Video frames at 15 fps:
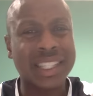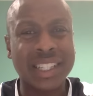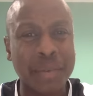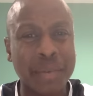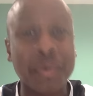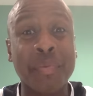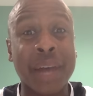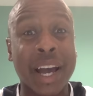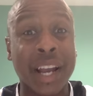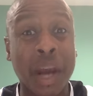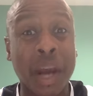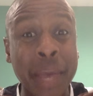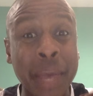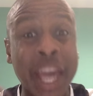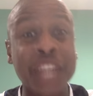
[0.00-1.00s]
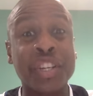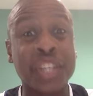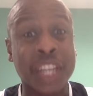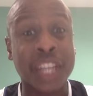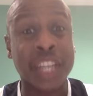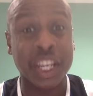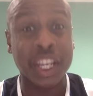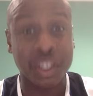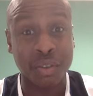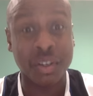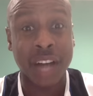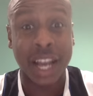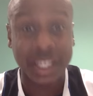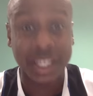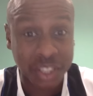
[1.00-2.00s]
Come on, man. I'm educating you guys.